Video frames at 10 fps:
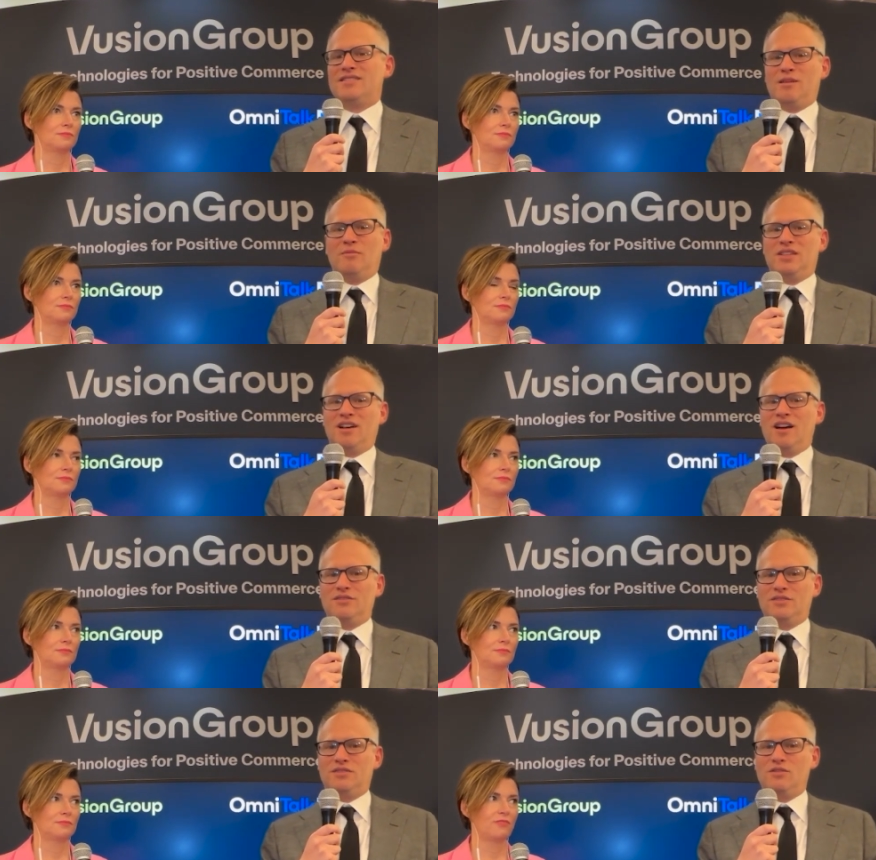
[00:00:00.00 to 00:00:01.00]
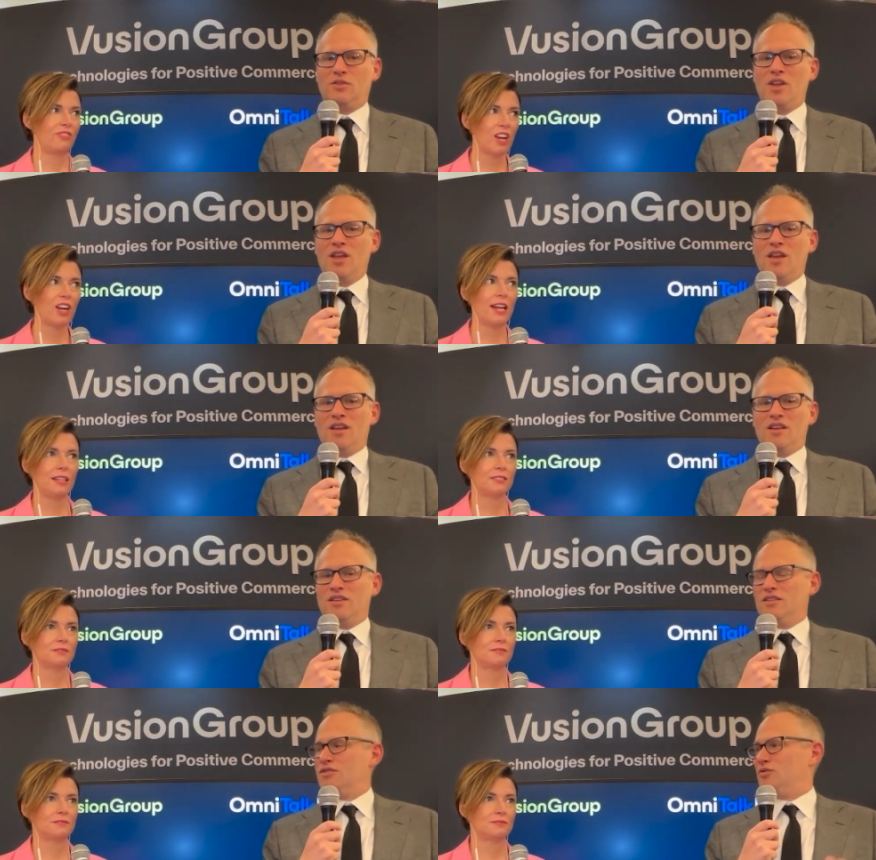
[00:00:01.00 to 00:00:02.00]
Speaker 1: at mcdonald's so very
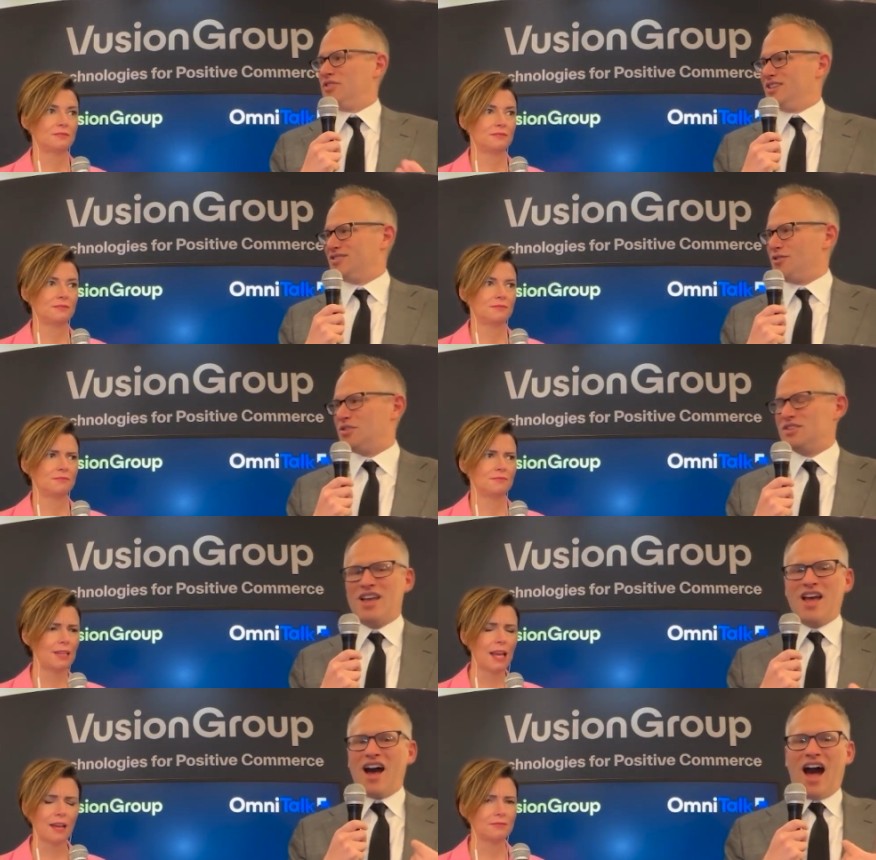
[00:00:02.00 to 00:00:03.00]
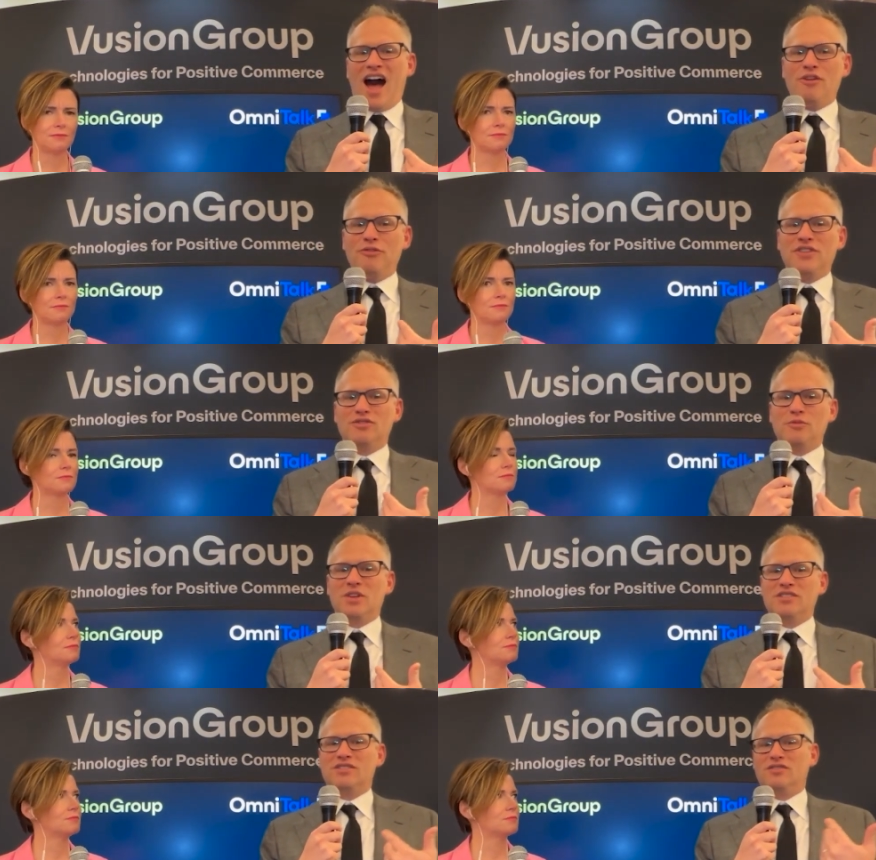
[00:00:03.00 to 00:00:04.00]
you think so? Because yeah, I don't think so.
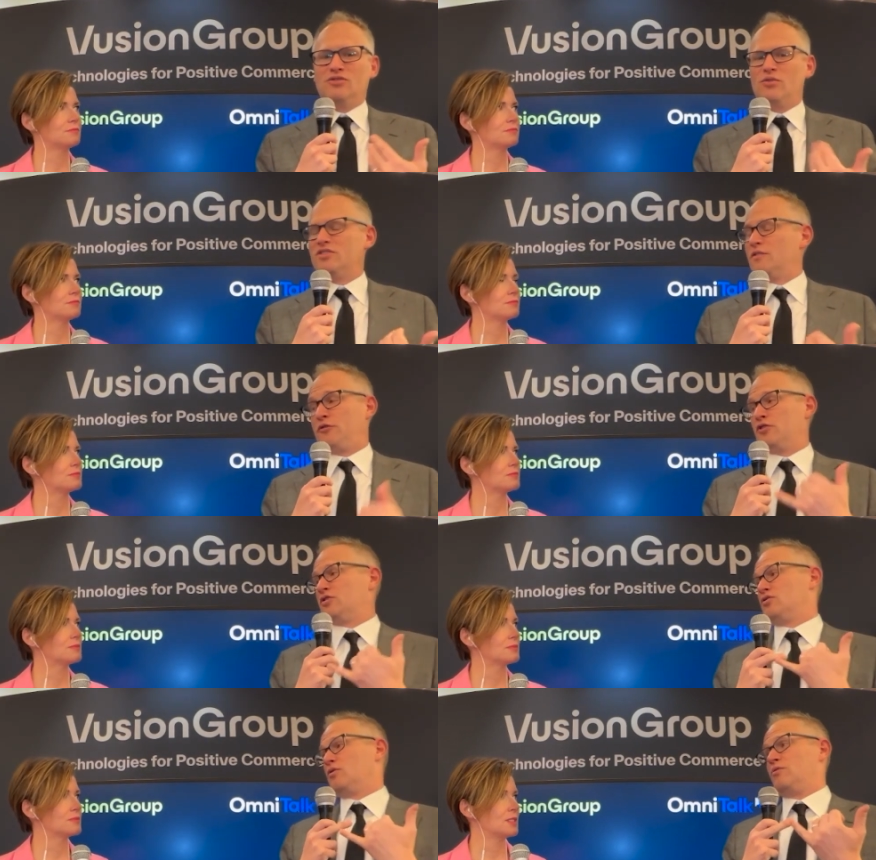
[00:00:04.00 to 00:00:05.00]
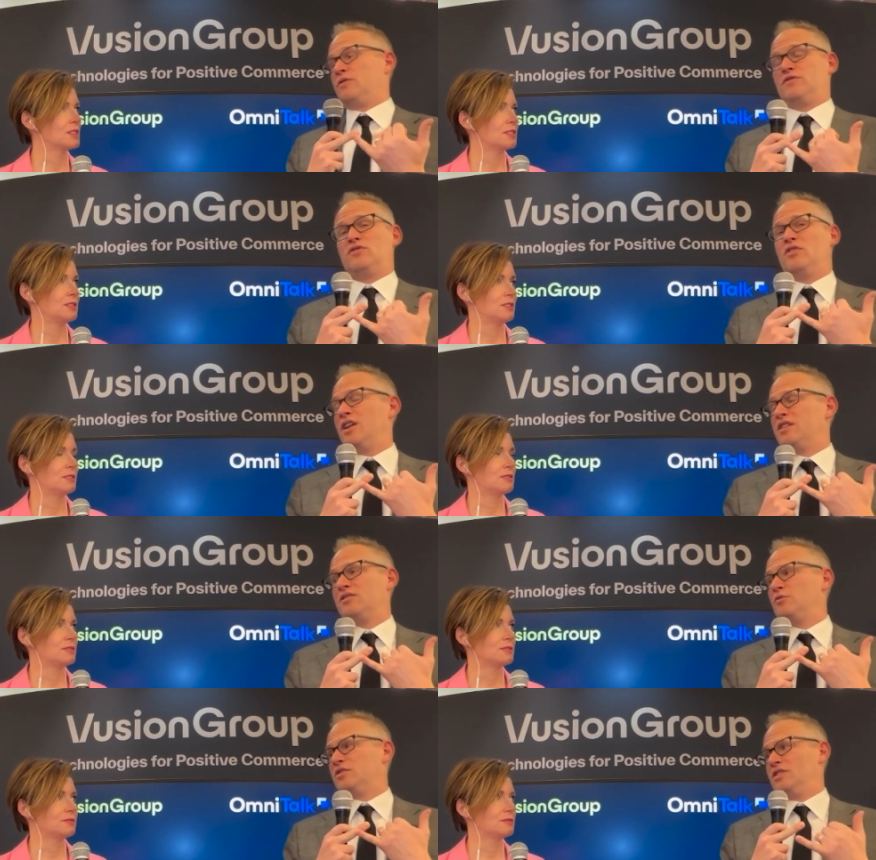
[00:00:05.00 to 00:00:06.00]
Because stores for store, we've heard it at
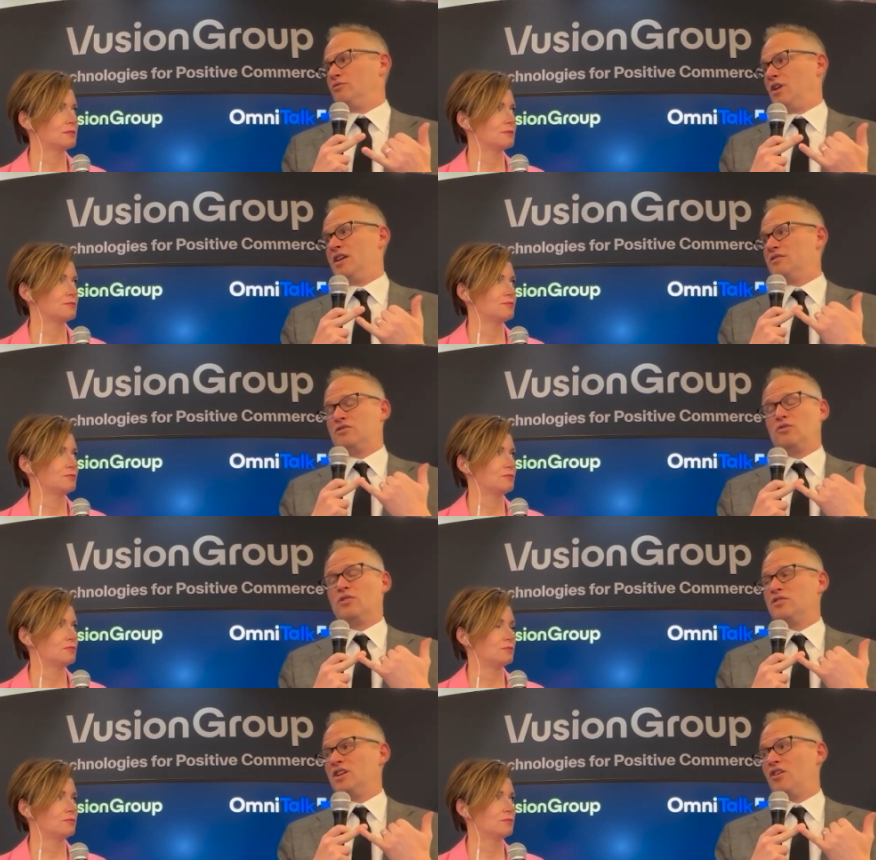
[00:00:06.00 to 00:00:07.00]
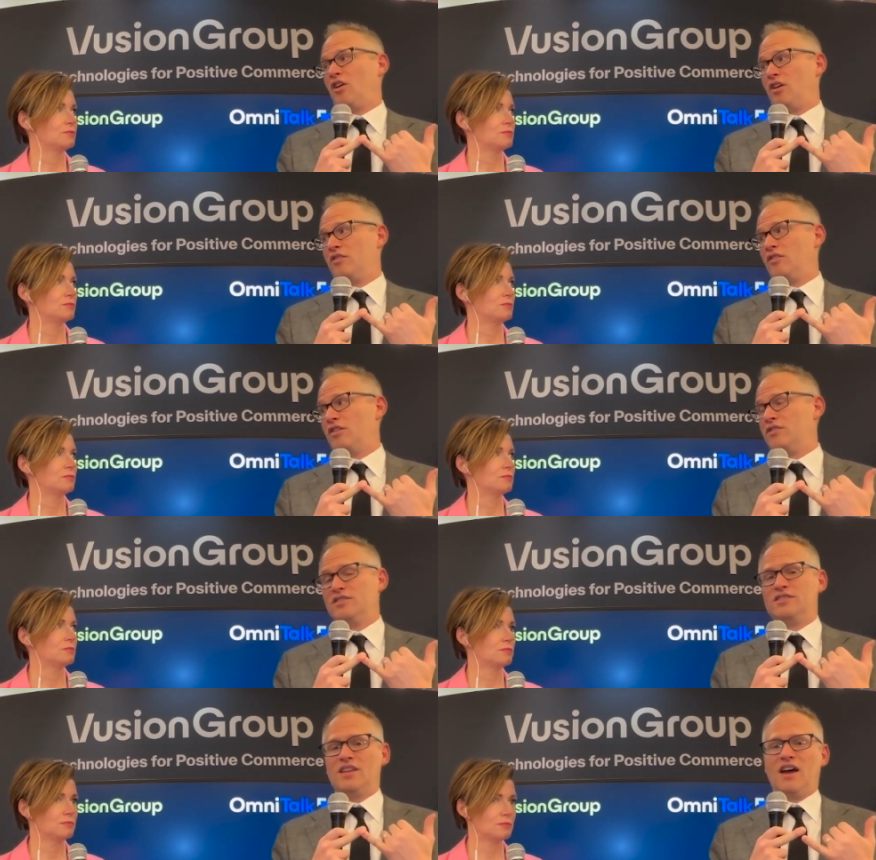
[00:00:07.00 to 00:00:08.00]
WRC, right? Stores are getting harder and harder to
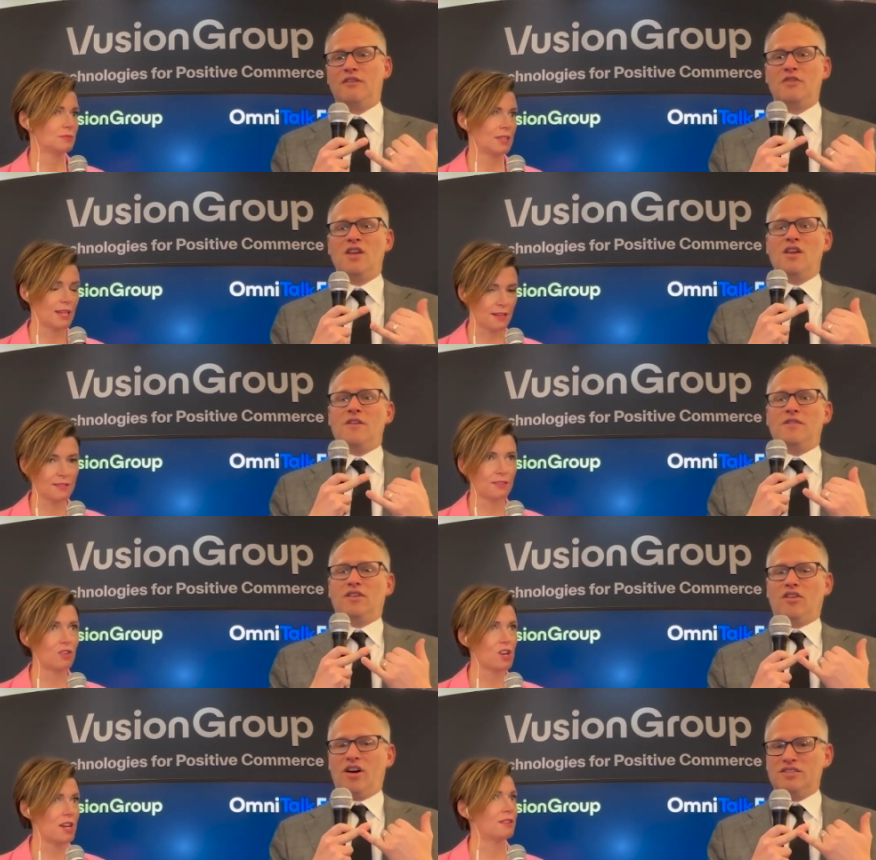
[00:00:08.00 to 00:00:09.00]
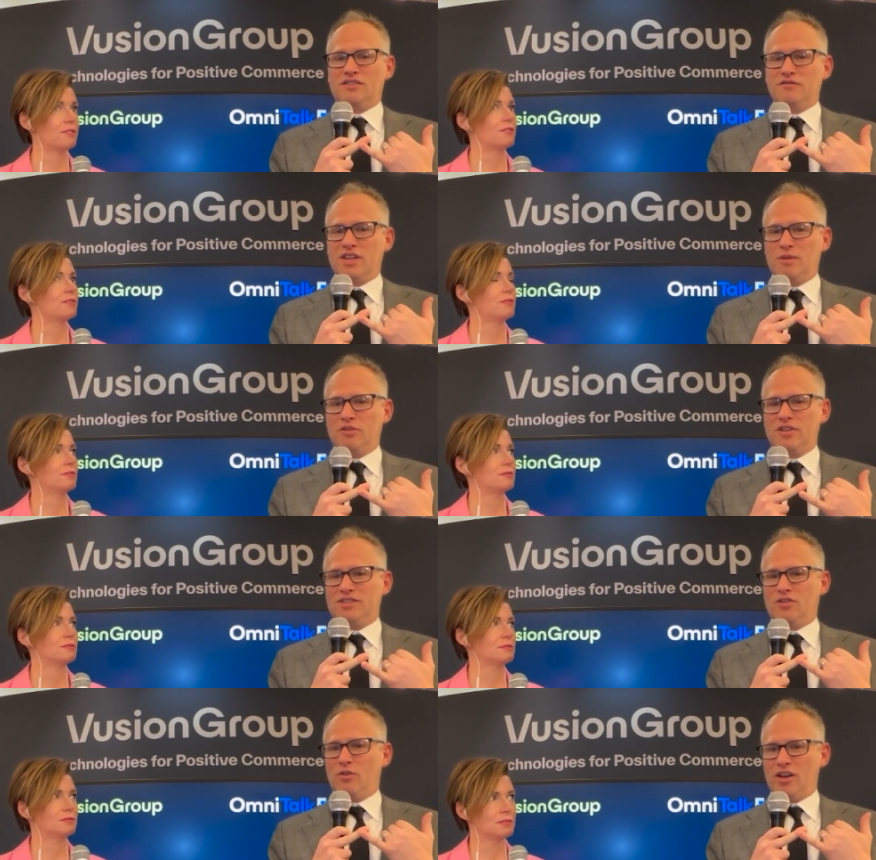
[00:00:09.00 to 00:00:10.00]
staff. Yes, the agreed. cost of labor
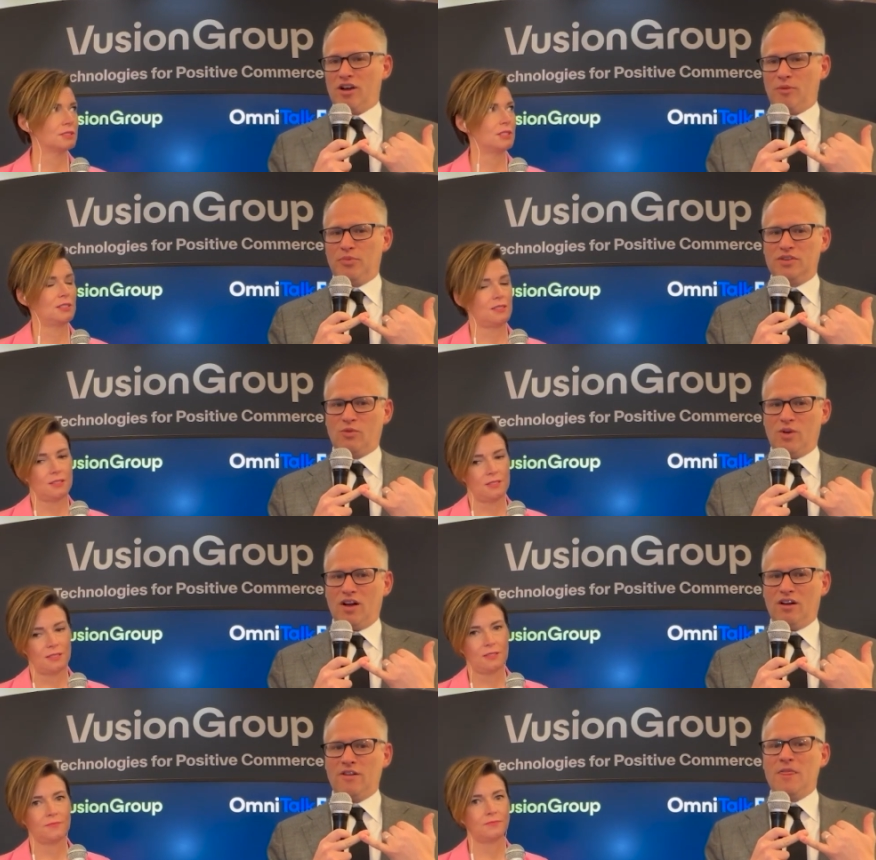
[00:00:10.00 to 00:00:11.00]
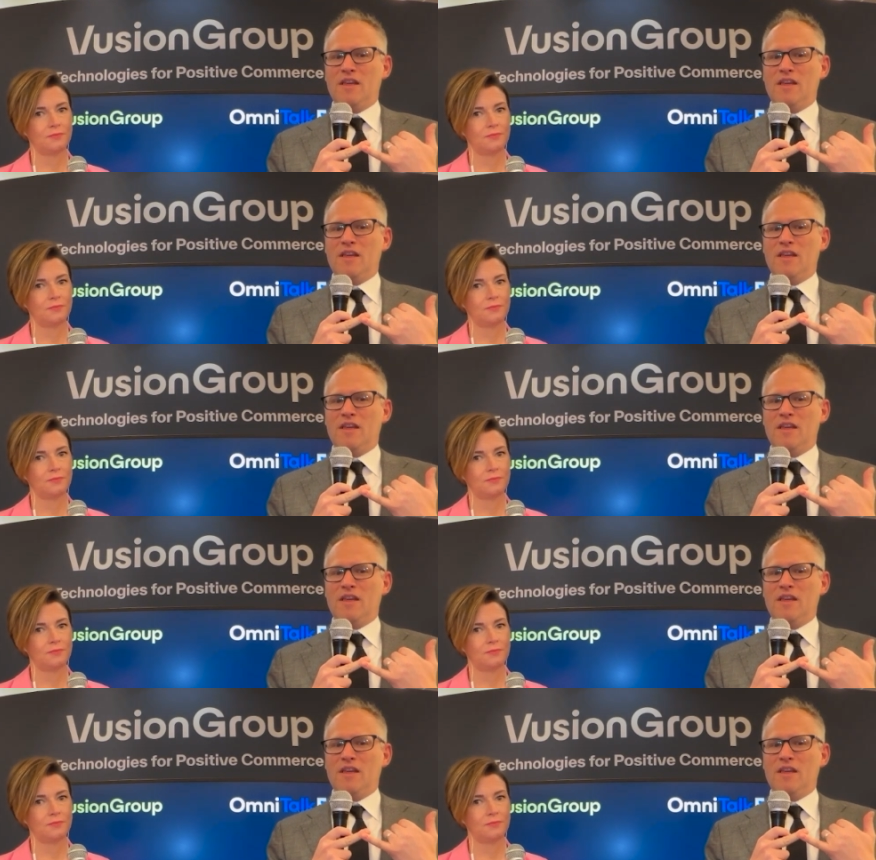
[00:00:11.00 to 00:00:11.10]
is going up as well.